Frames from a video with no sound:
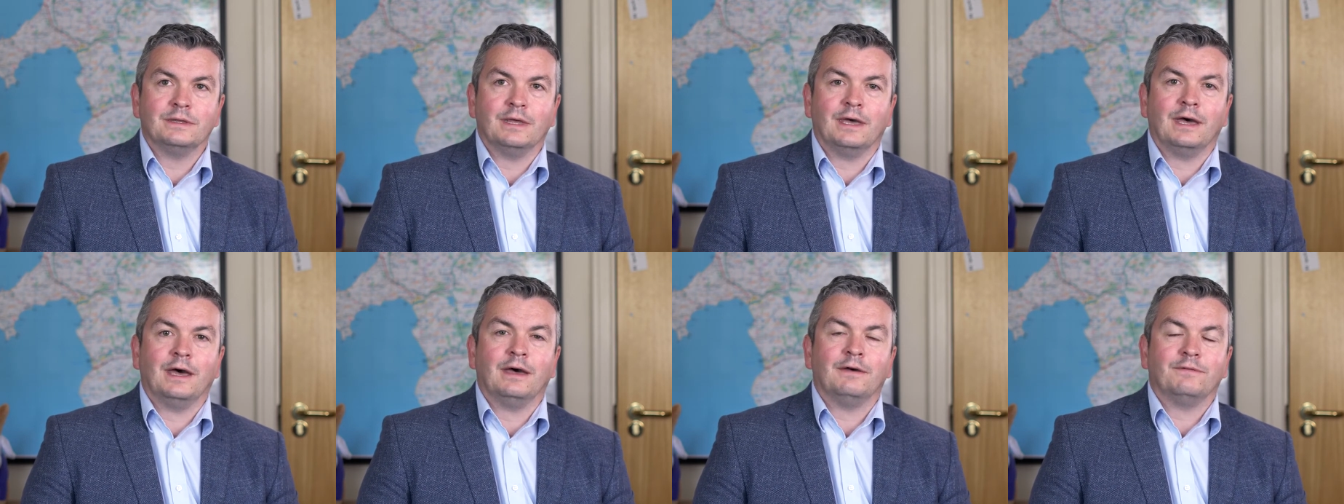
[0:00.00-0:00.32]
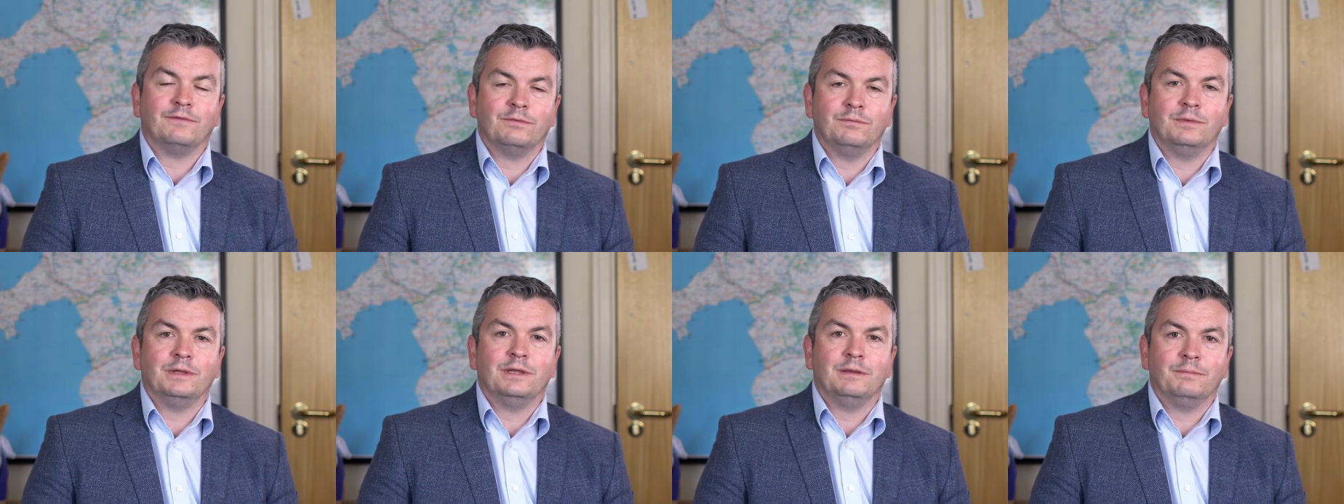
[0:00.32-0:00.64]

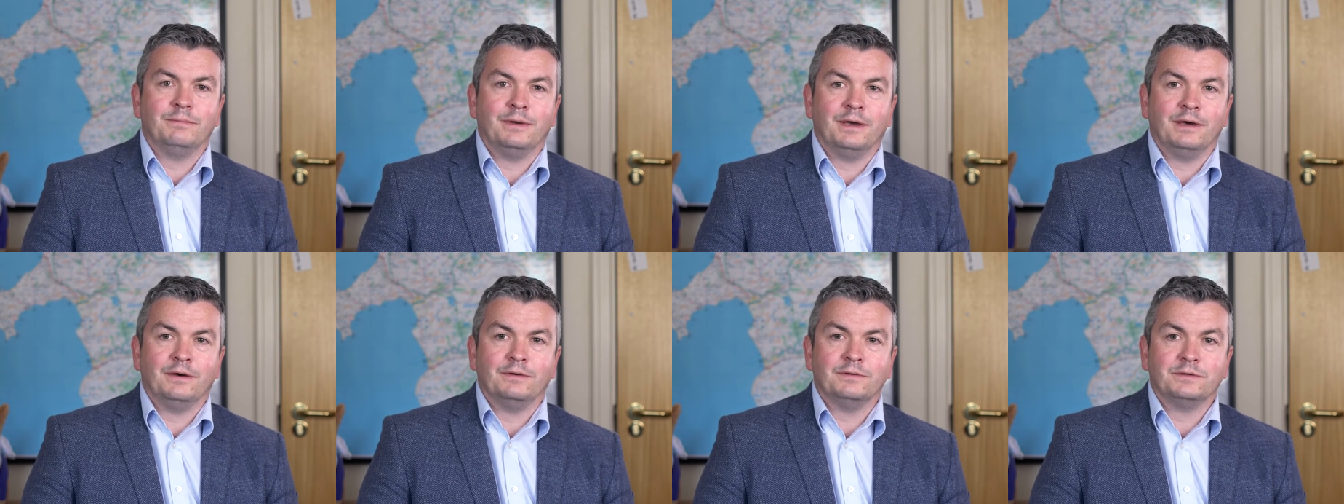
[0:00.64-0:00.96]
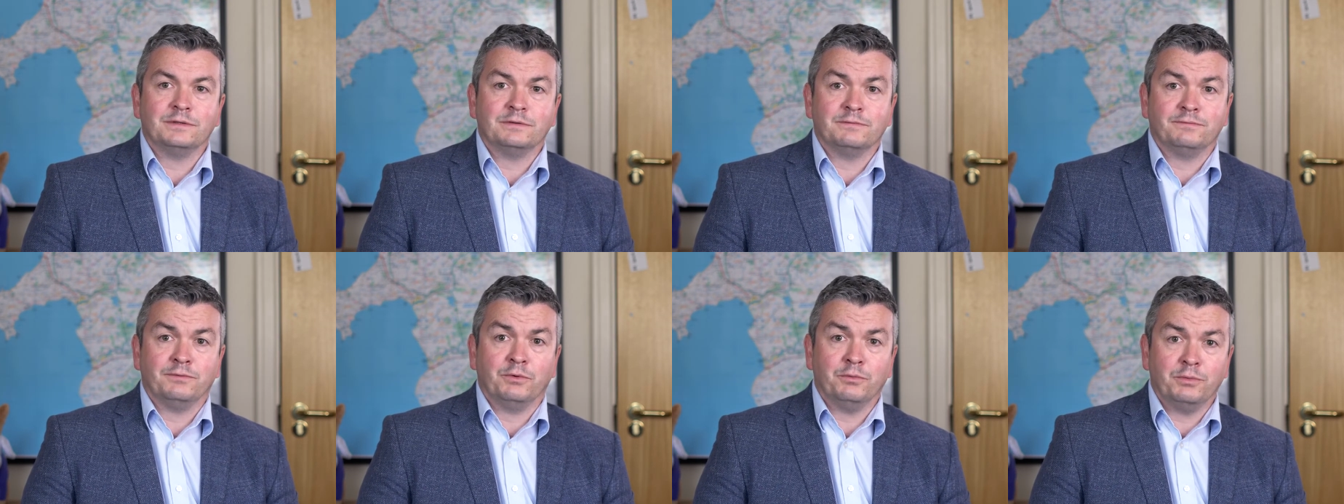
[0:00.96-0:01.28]

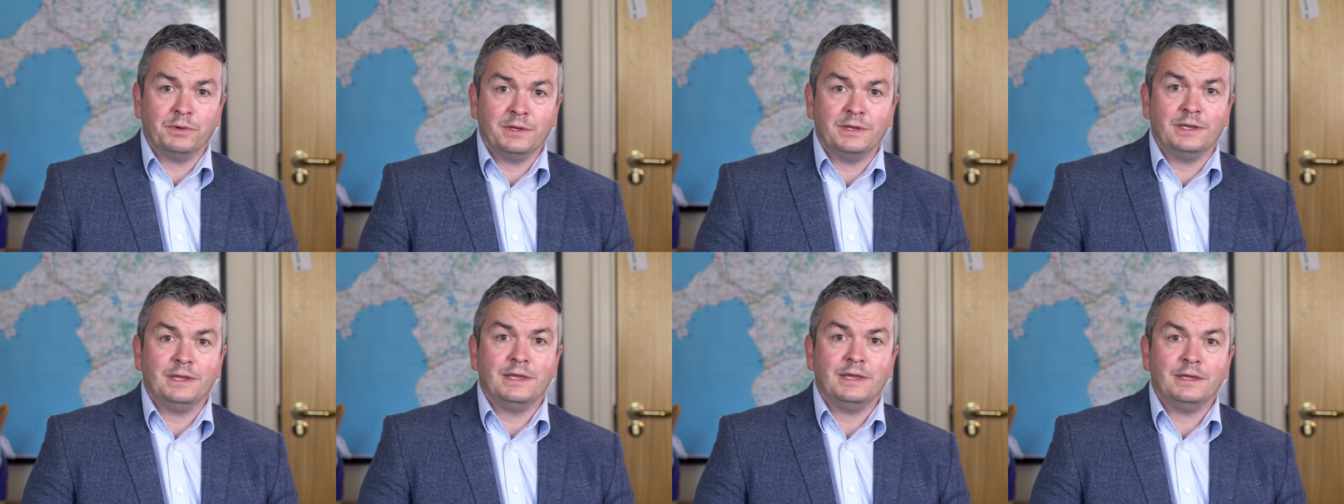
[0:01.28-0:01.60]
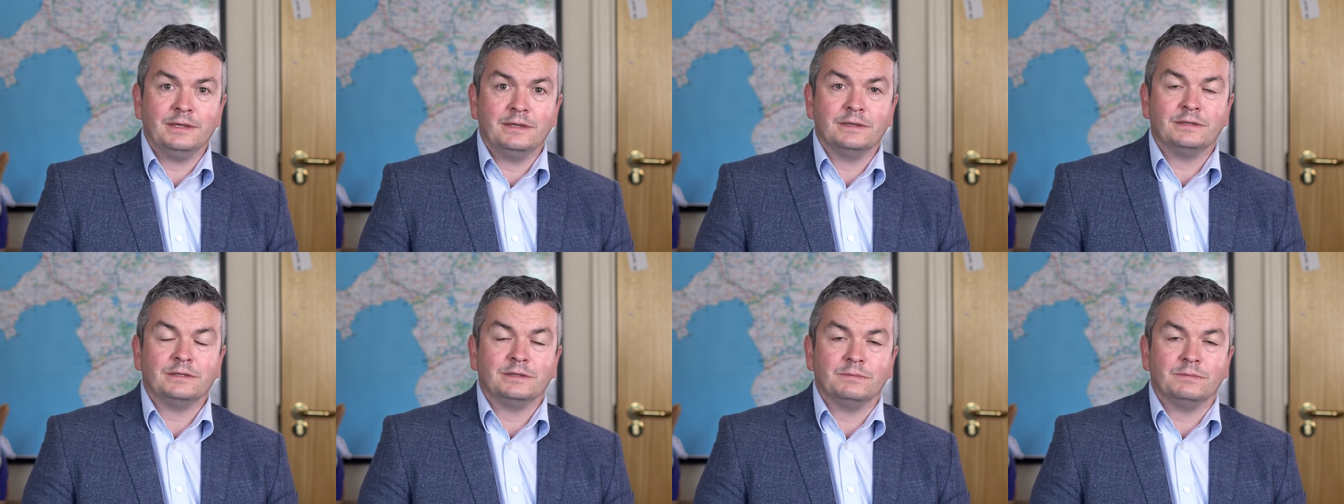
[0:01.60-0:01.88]
£500,000 of what we needed